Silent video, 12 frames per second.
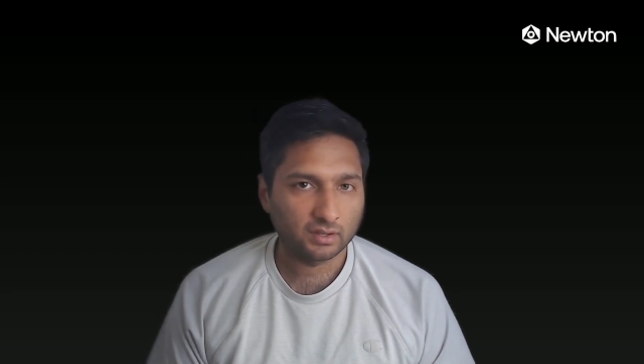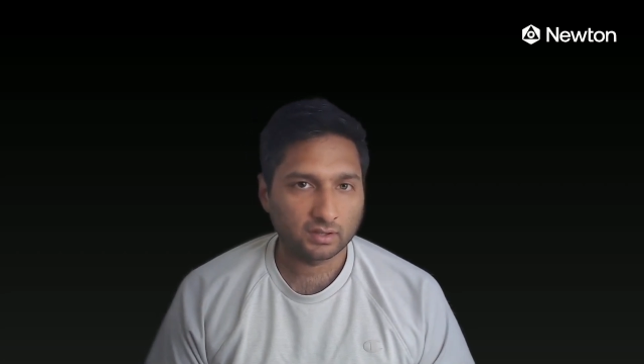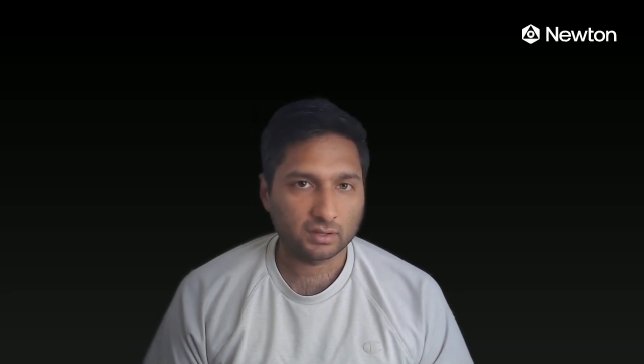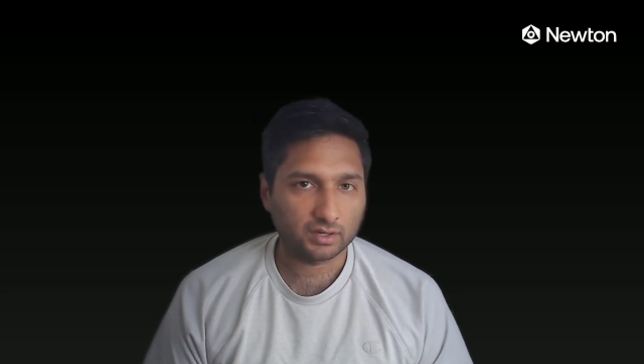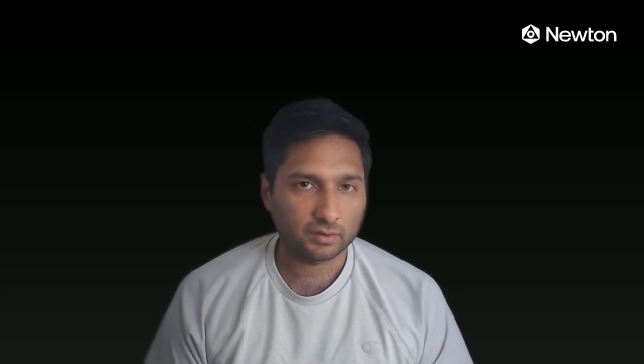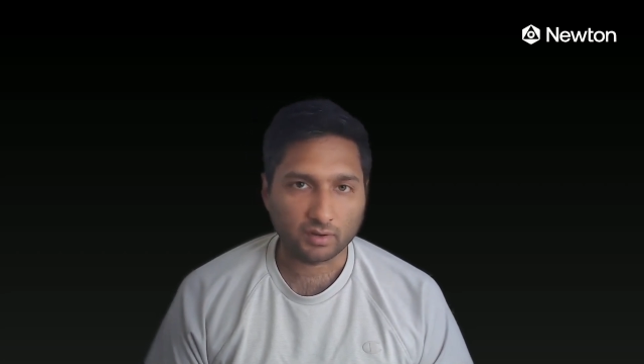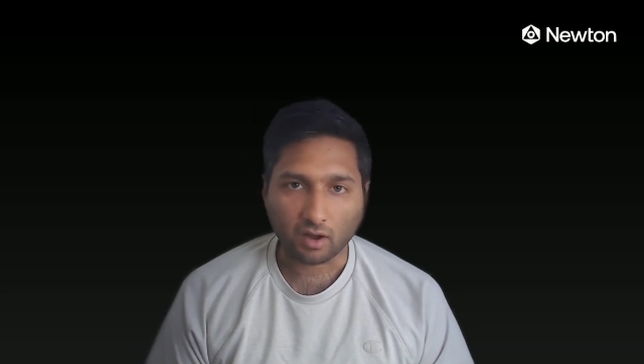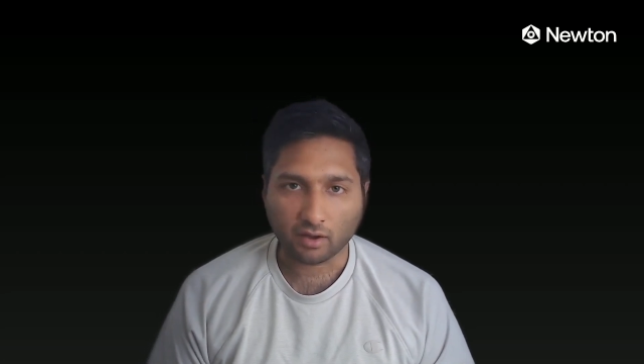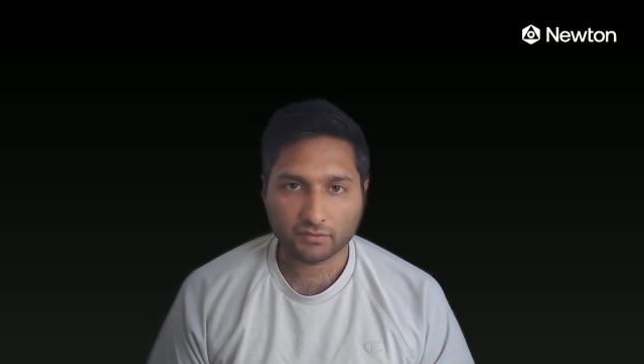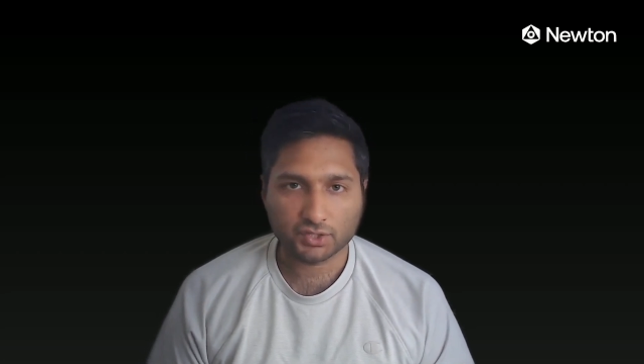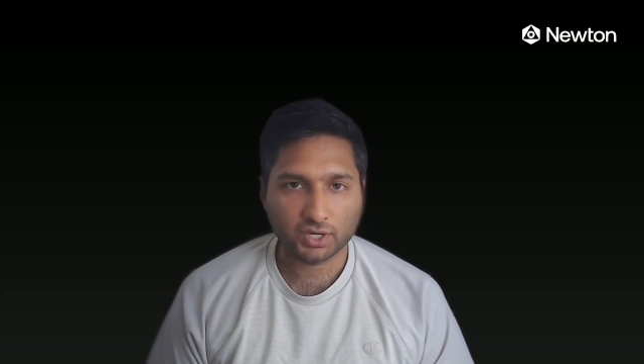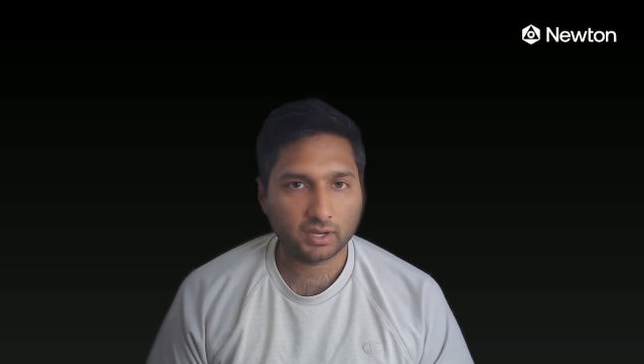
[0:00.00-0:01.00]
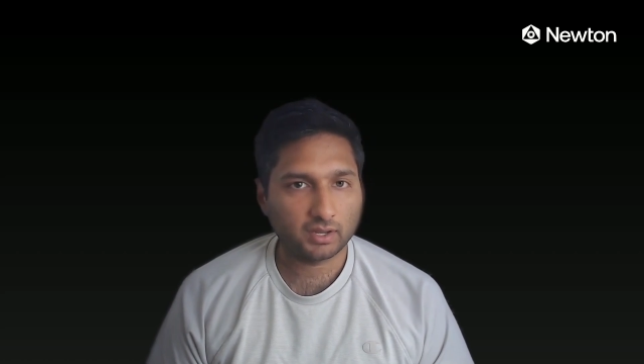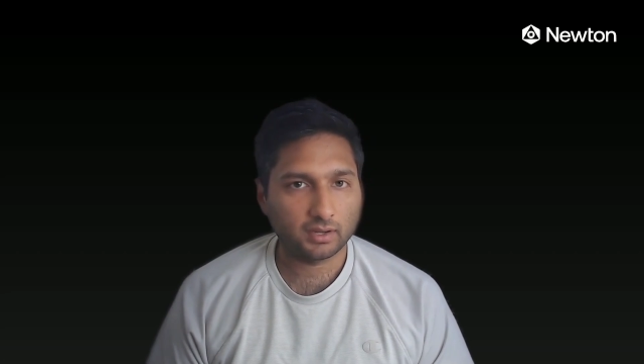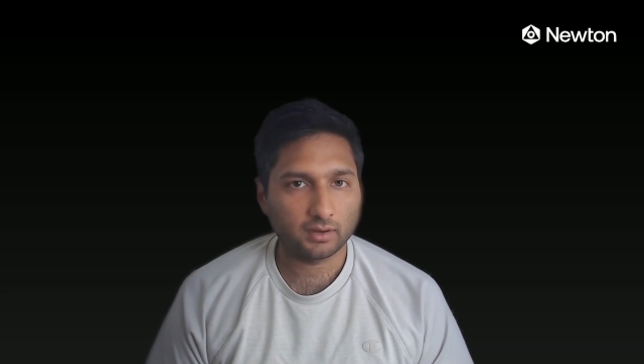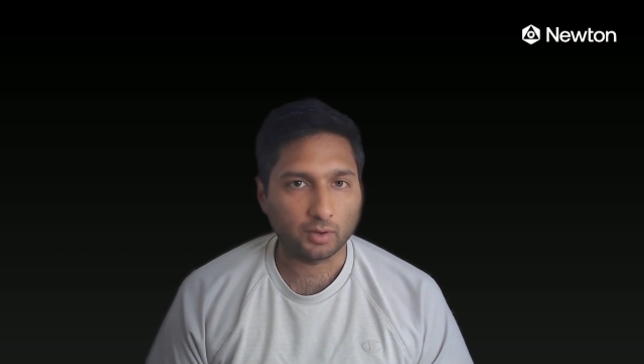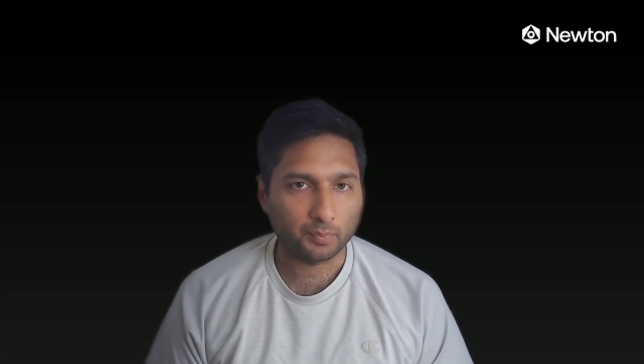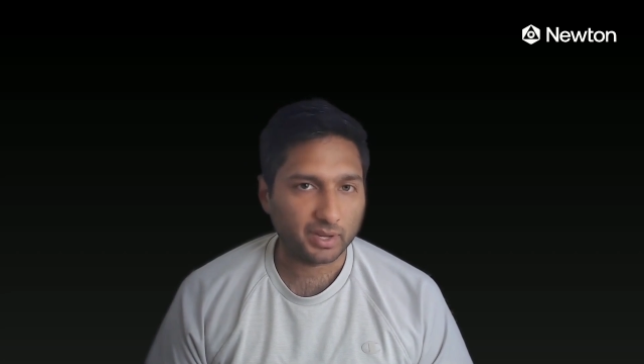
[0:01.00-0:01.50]
an off-chain
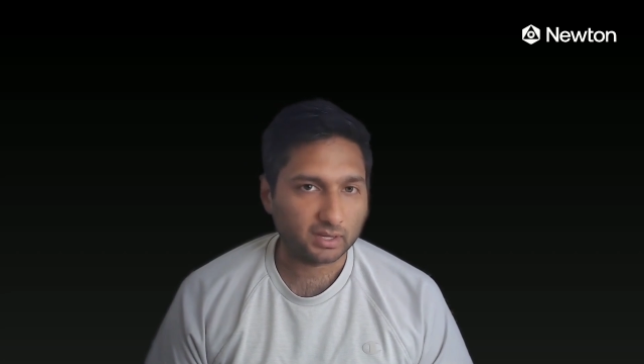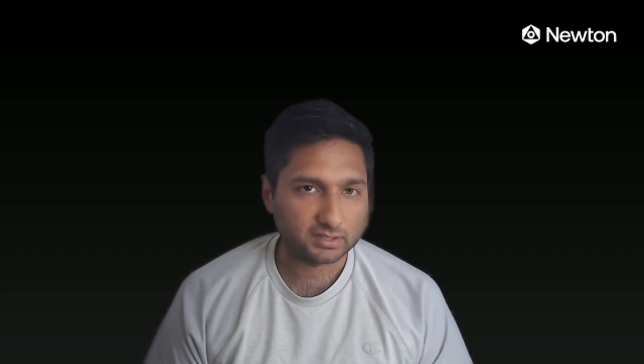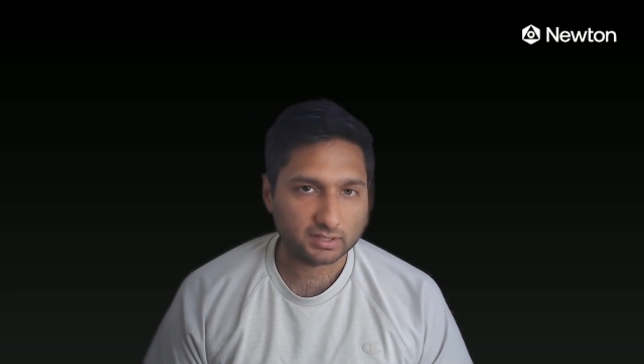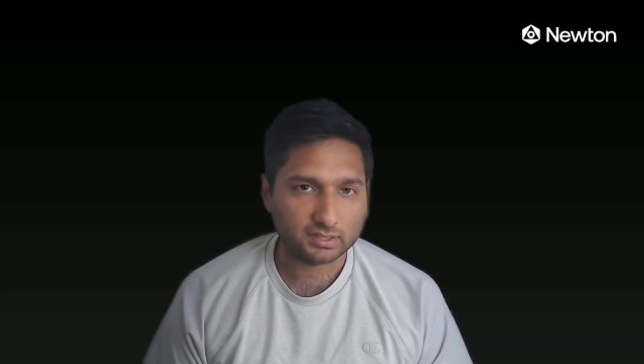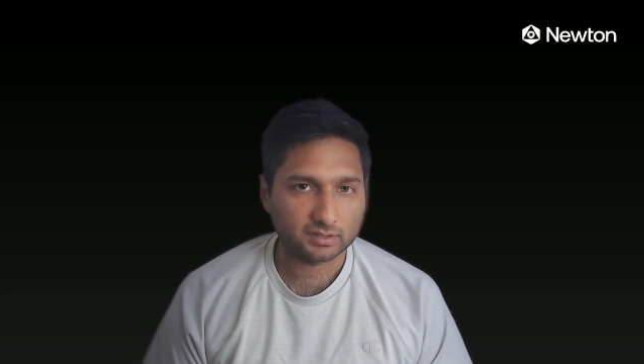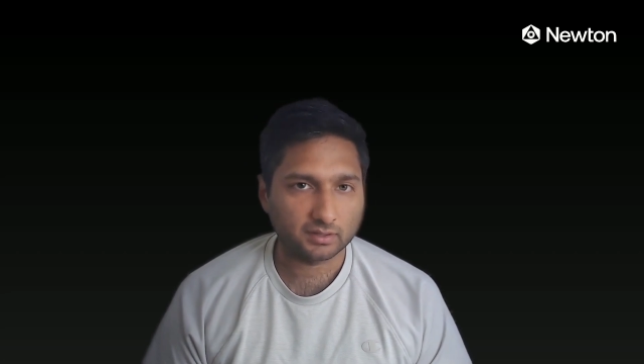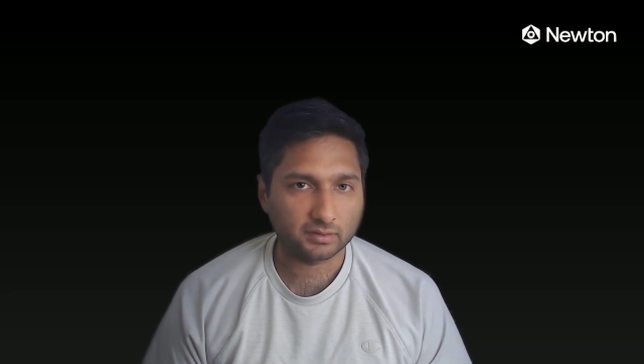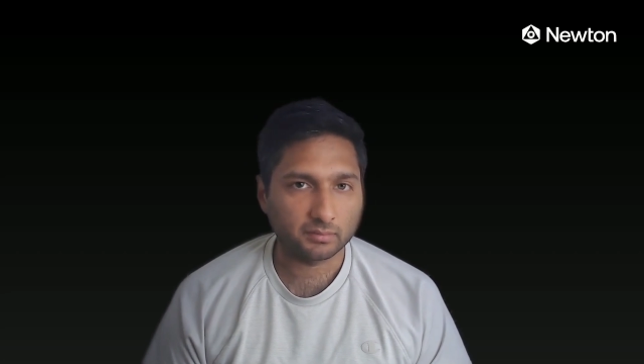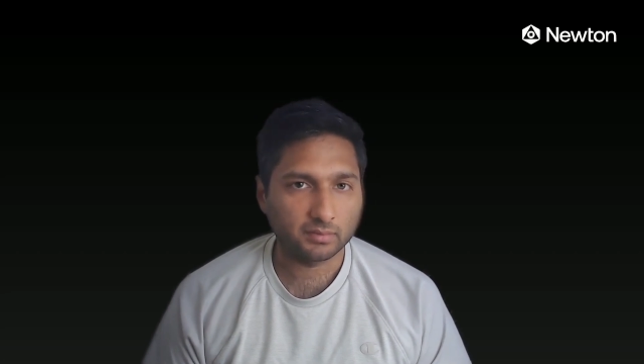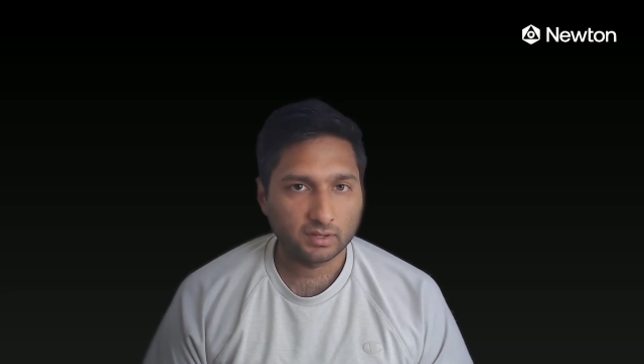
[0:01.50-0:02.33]
opaque system.